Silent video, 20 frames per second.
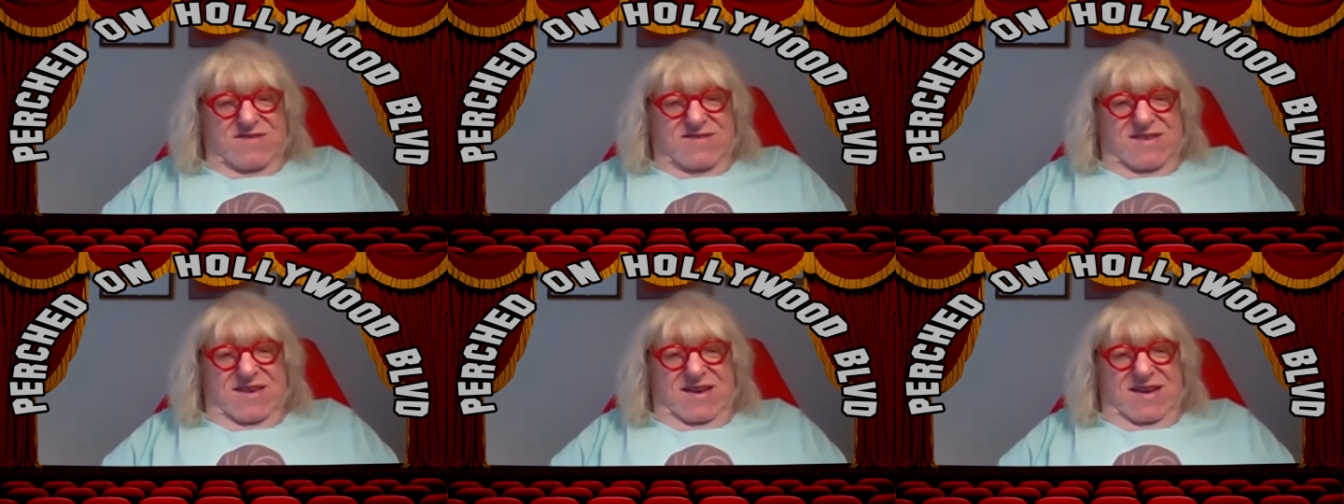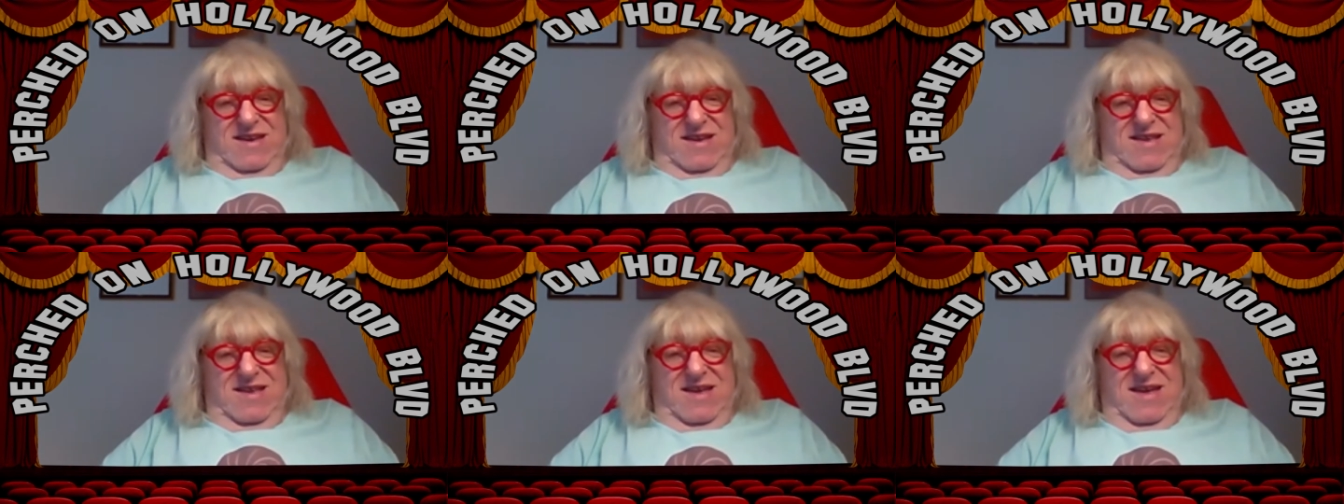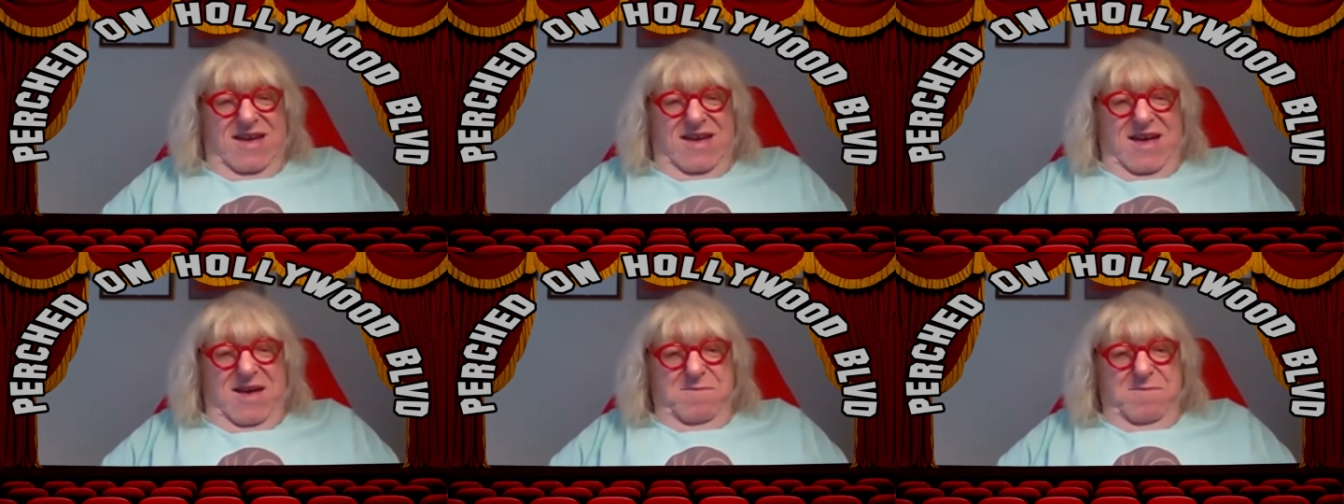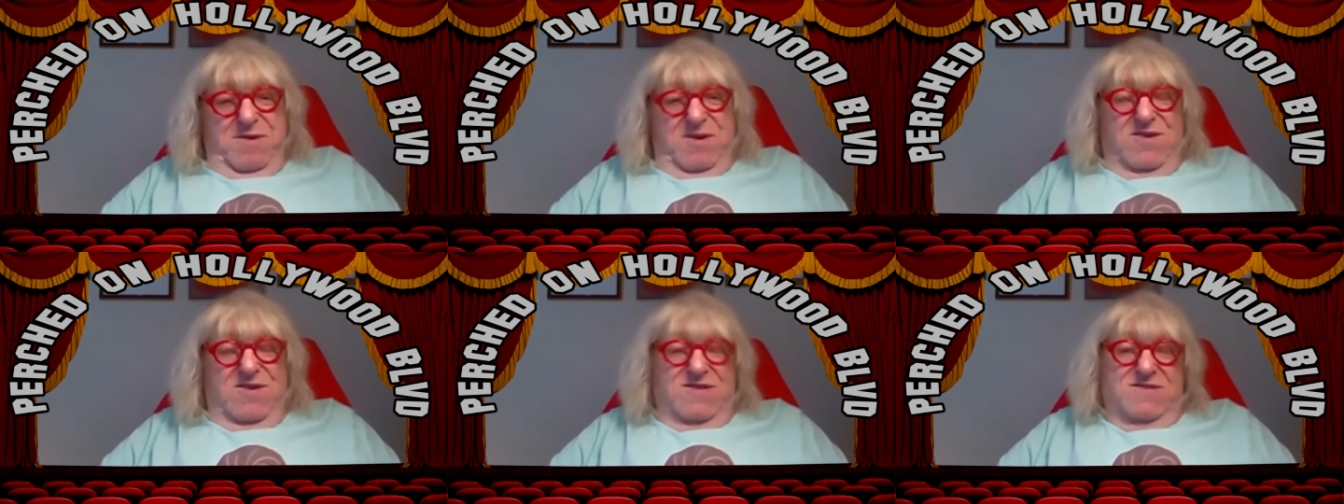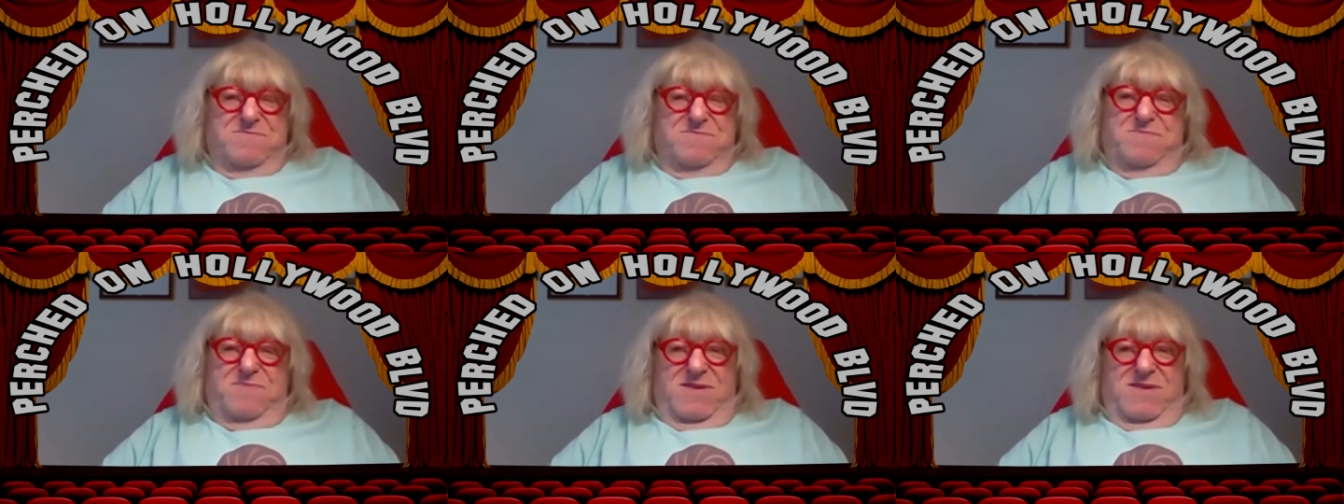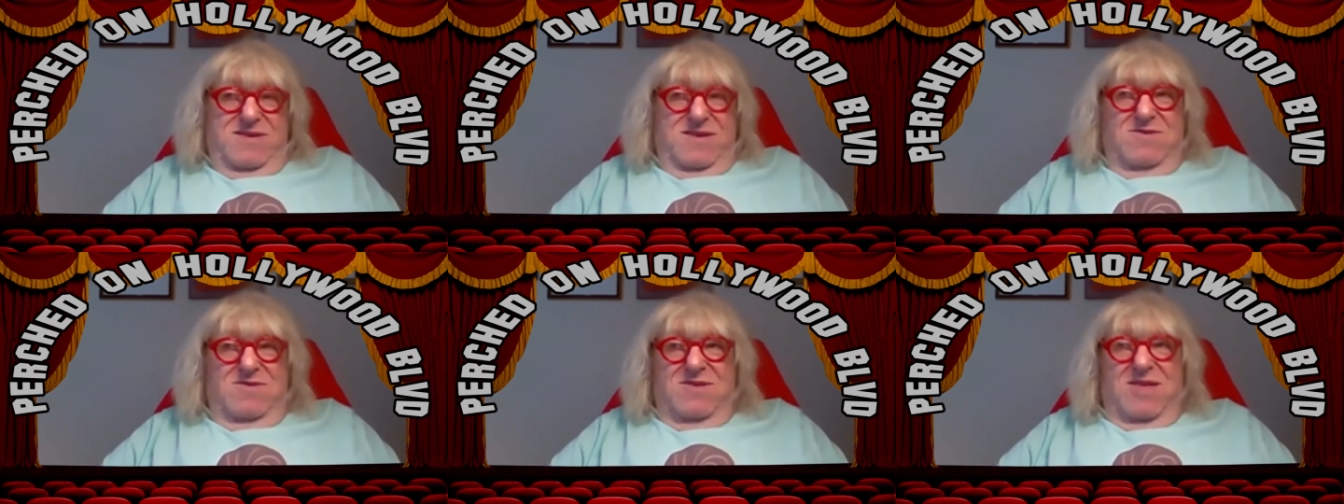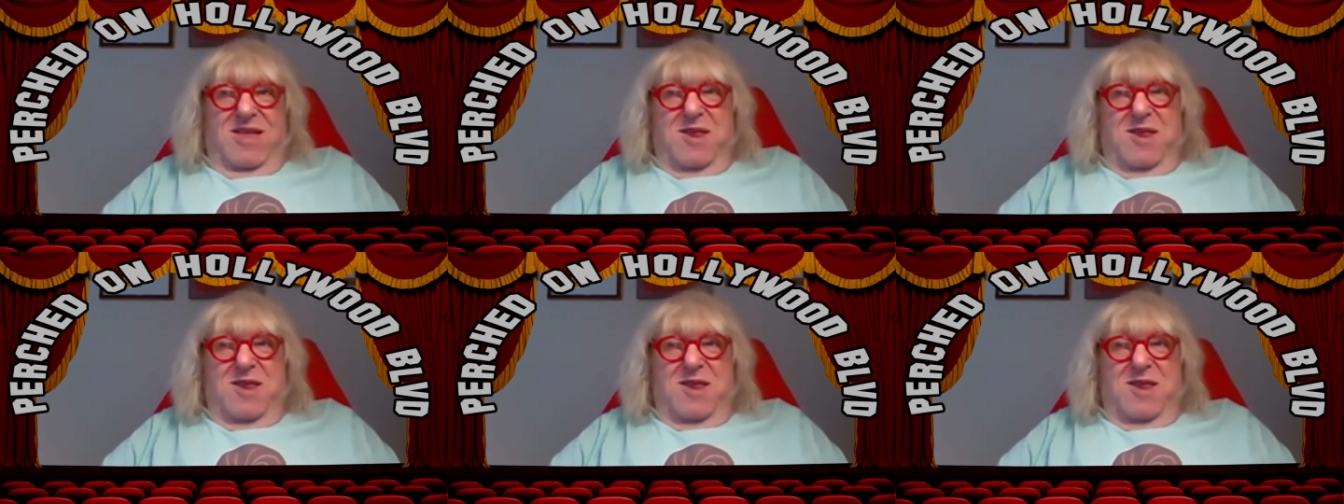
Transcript: did, because you know a